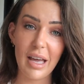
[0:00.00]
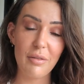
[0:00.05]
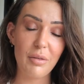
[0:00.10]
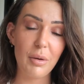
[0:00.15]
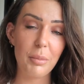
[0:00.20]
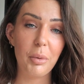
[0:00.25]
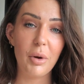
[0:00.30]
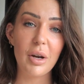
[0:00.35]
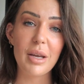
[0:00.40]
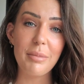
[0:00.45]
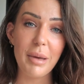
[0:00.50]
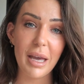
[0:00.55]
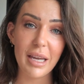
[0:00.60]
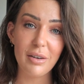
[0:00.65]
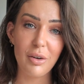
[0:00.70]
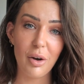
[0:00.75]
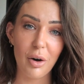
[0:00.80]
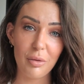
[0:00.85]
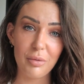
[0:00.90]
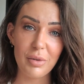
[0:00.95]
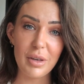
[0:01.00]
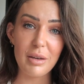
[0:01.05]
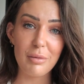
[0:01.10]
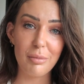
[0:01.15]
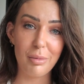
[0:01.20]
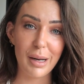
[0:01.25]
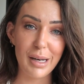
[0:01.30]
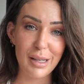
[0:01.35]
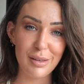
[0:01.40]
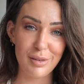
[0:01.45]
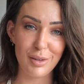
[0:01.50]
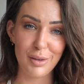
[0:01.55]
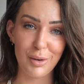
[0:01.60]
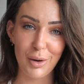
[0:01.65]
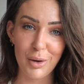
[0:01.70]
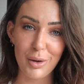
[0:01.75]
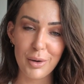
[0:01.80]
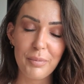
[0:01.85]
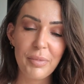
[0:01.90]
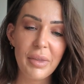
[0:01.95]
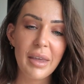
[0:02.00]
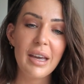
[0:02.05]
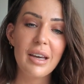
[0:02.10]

have a pre-made coffee ready to go.